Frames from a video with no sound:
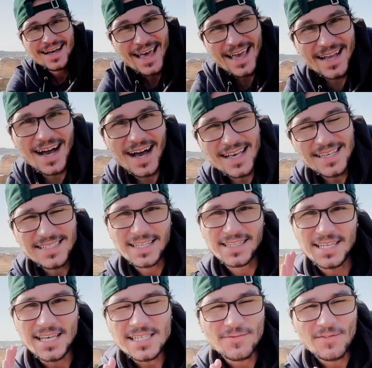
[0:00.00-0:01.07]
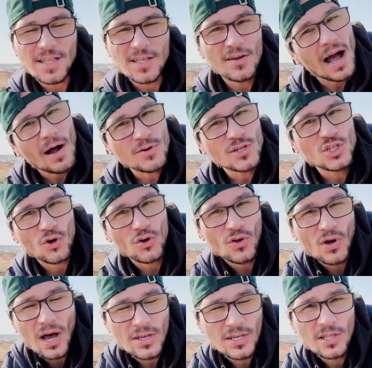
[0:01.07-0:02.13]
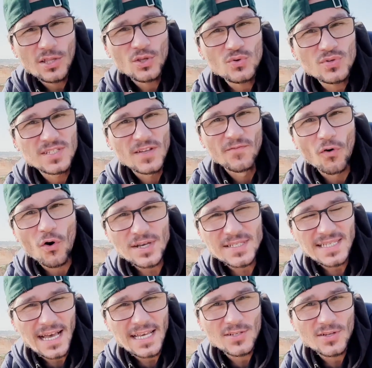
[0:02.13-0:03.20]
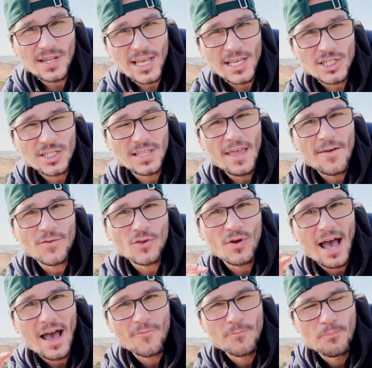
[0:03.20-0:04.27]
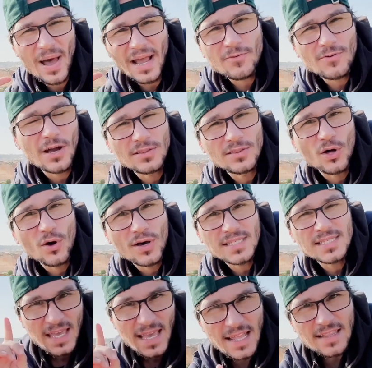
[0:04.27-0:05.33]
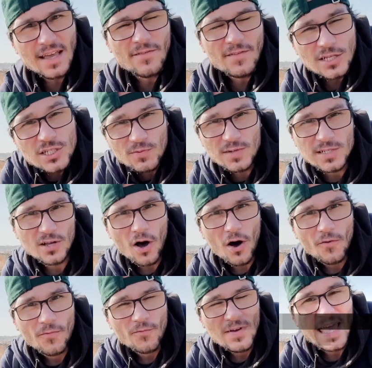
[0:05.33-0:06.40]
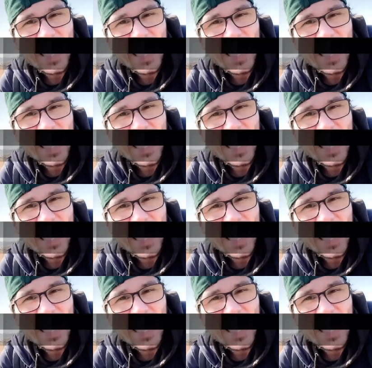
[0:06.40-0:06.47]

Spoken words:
Hey guys, in this video, I will show you how you can use the voice isolation if you have background noise. In DaVinci Resolve, we